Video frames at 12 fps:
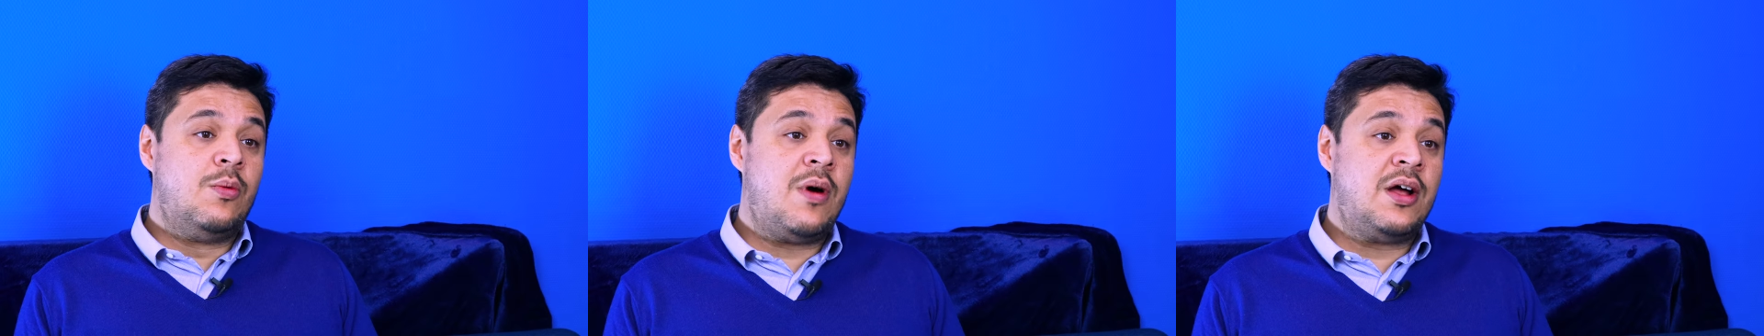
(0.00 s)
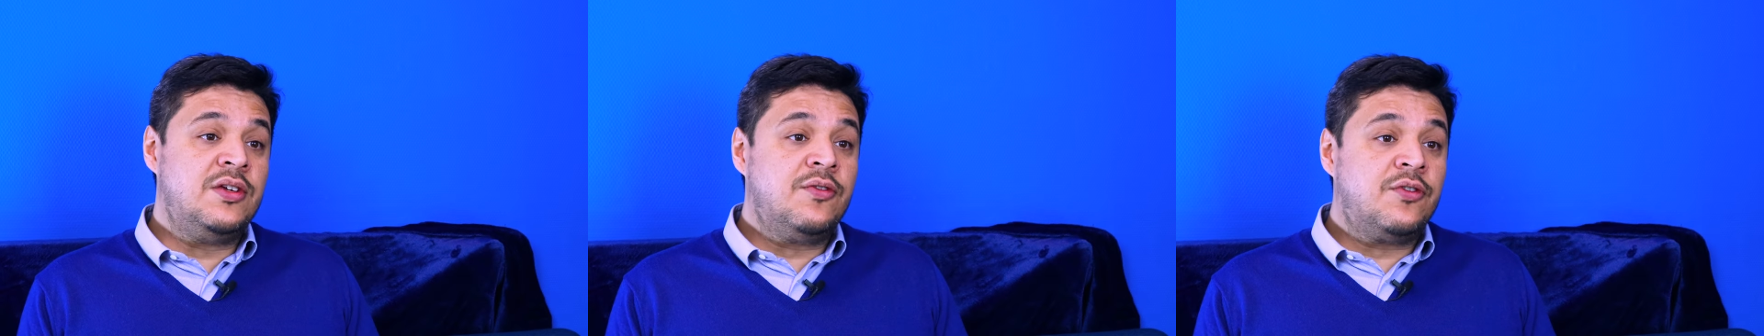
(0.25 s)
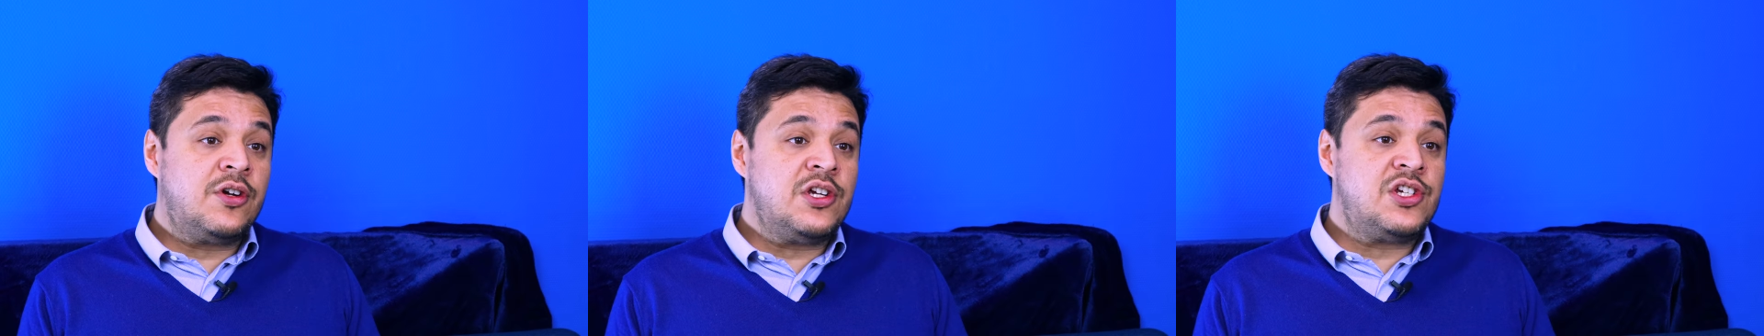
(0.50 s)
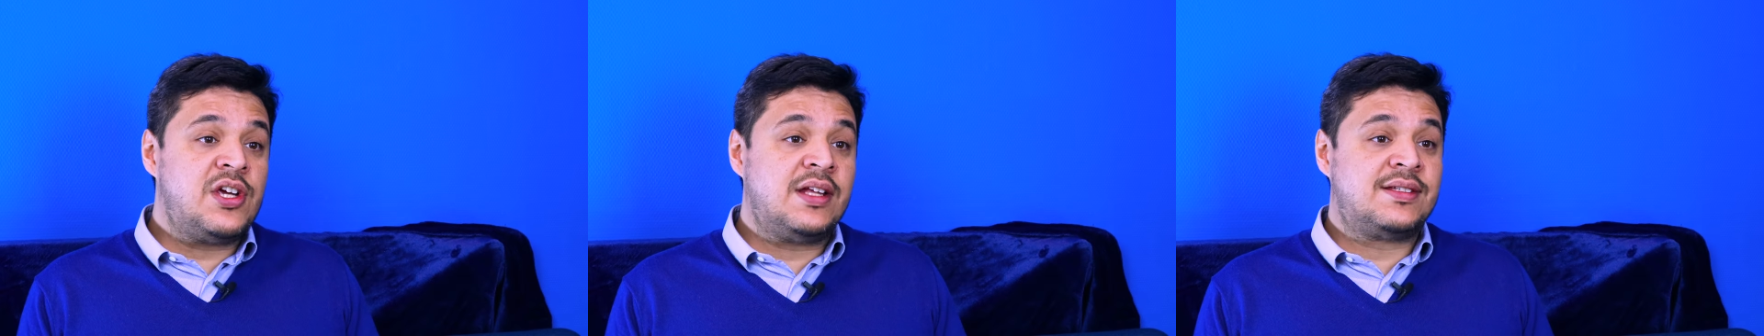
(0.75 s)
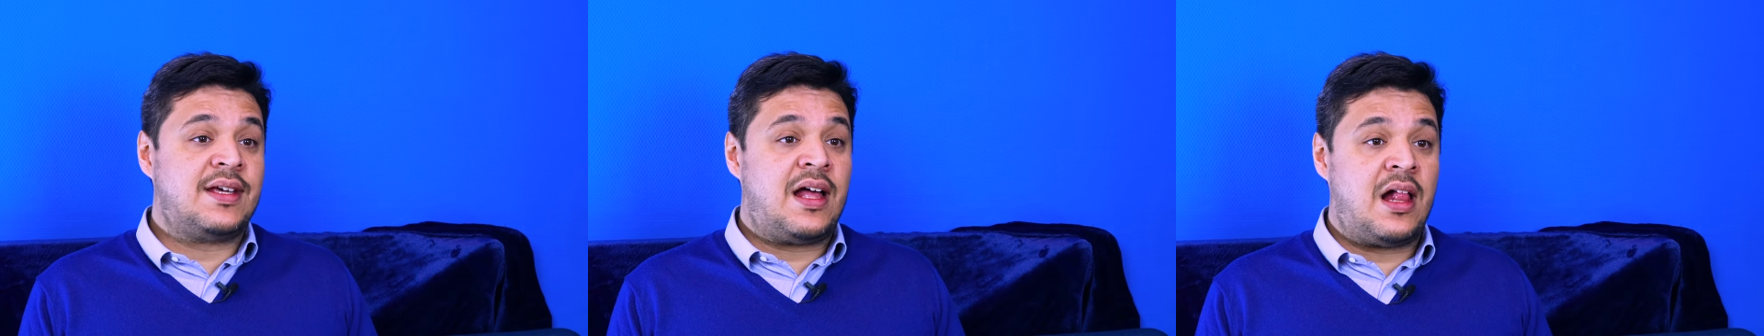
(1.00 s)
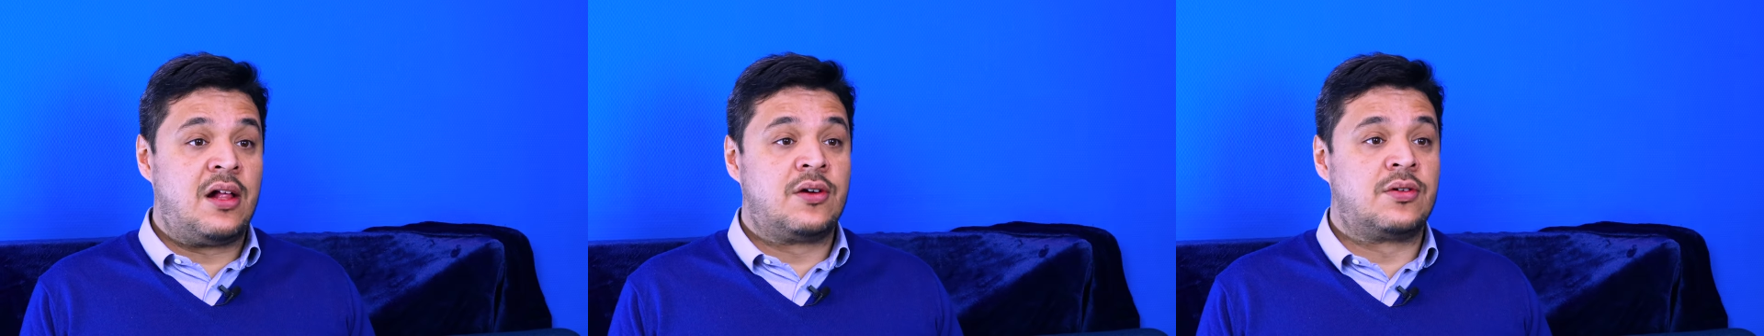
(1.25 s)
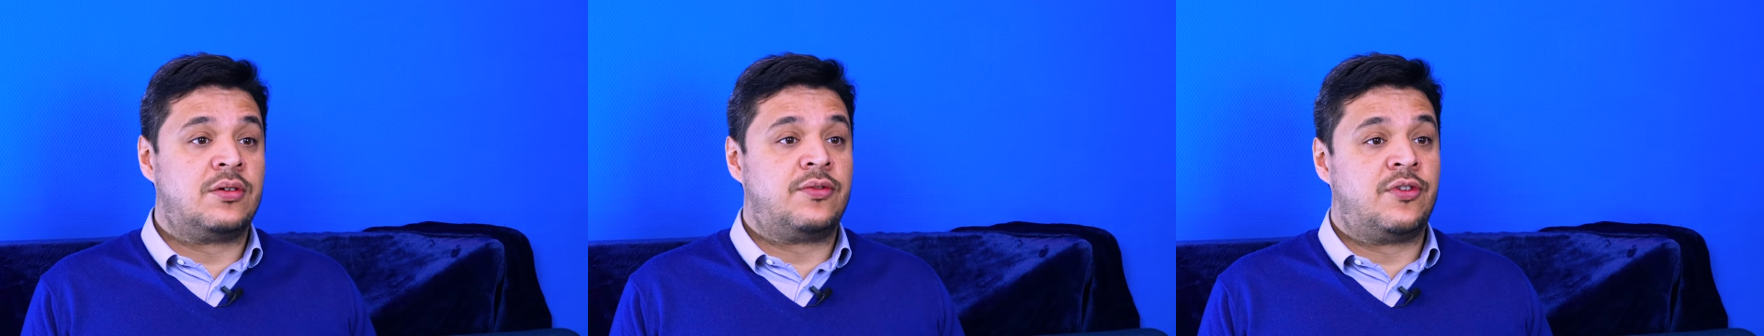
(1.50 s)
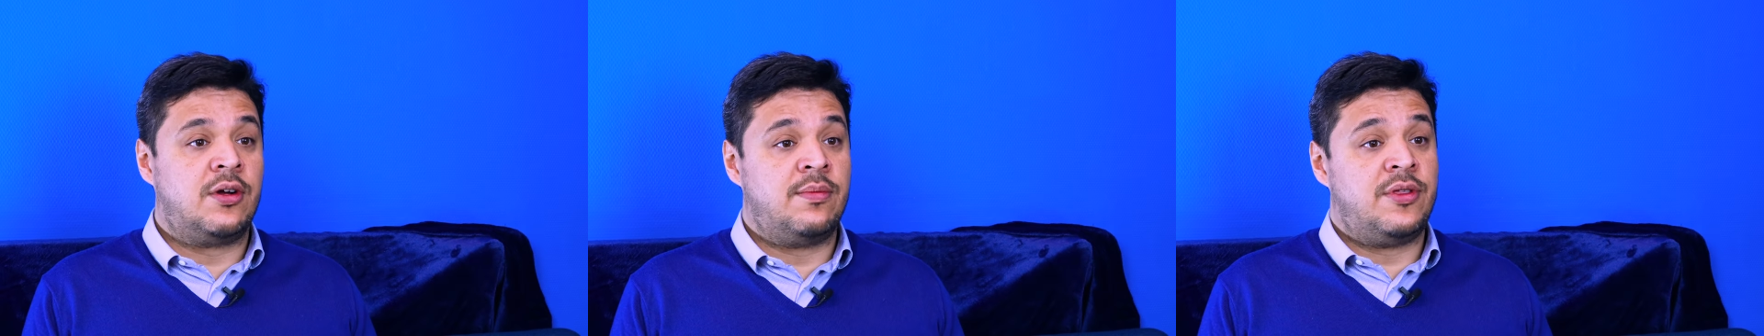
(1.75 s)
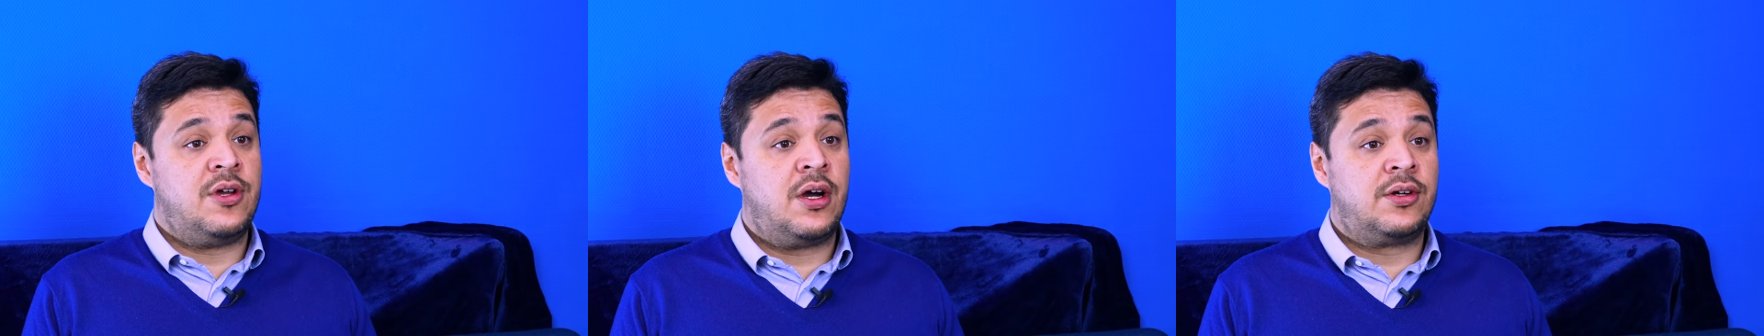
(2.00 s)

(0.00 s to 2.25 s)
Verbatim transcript: What differentiates Alcor from the